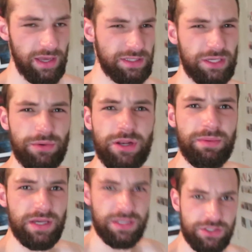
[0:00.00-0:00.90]
it's going to
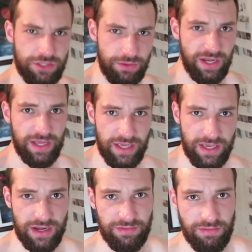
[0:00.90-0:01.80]
be a two-day
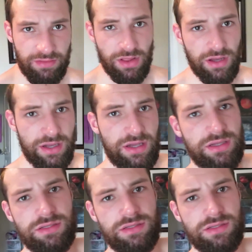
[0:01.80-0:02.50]
kind of a vlog.